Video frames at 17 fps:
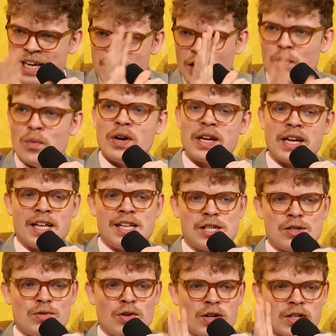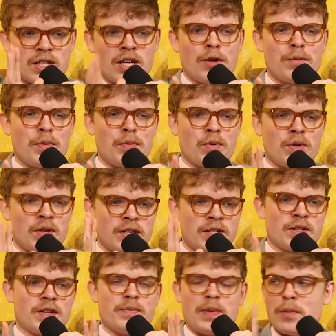I don't want to get this wrong because I know people
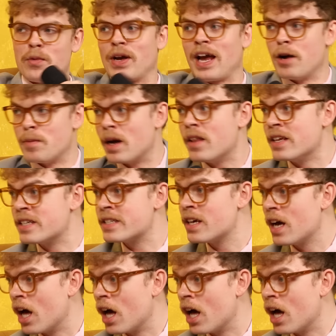care about this